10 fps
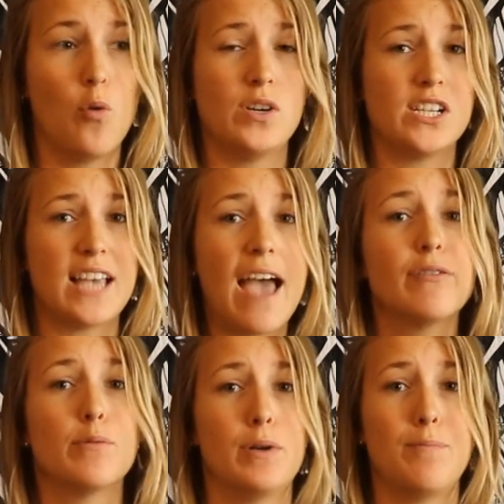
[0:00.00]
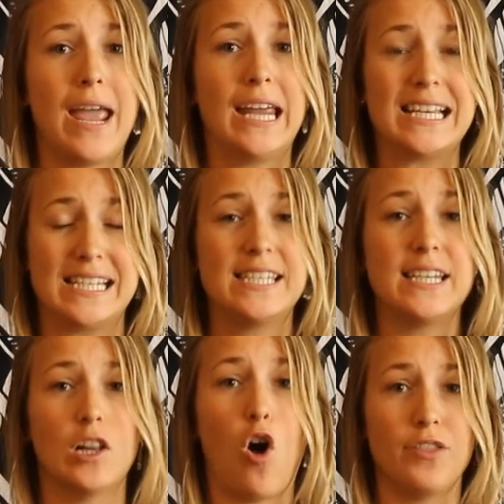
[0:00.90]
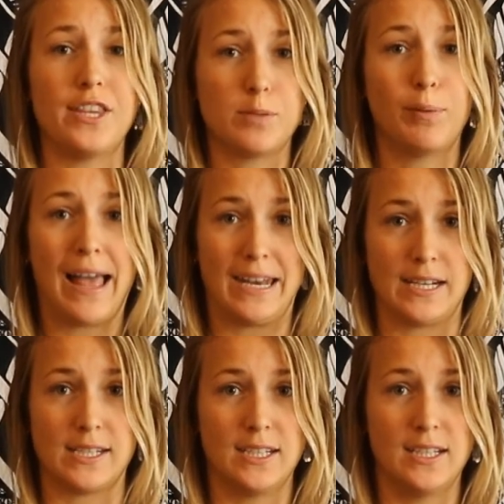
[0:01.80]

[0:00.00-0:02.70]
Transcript: which has ever been made is still on this planet.